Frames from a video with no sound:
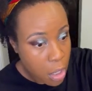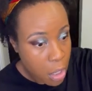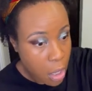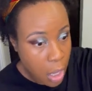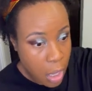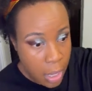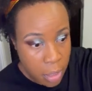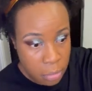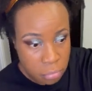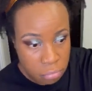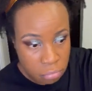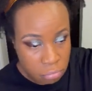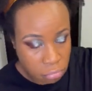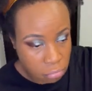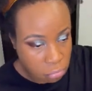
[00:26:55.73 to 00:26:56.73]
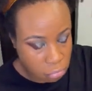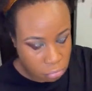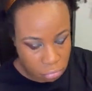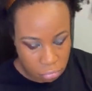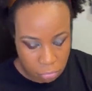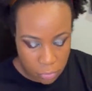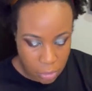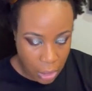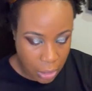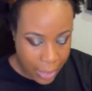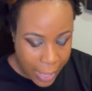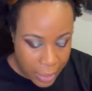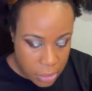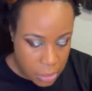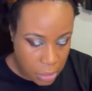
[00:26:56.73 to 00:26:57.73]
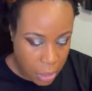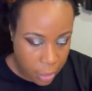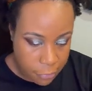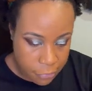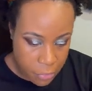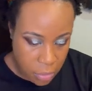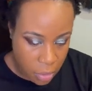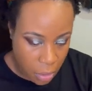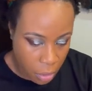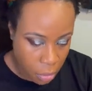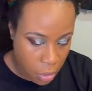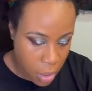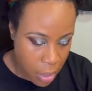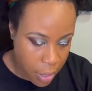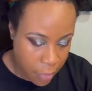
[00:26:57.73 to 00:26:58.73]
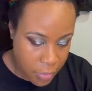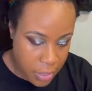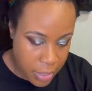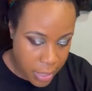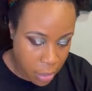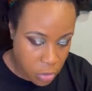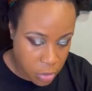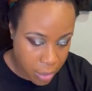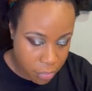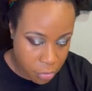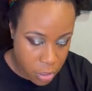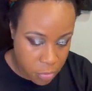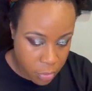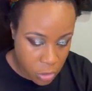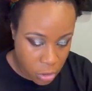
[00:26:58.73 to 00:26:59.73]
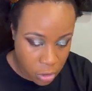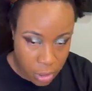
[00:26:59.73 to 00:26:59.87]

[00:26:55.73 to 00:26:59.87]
a lot of stuff, you know. Everything else I pretty much, the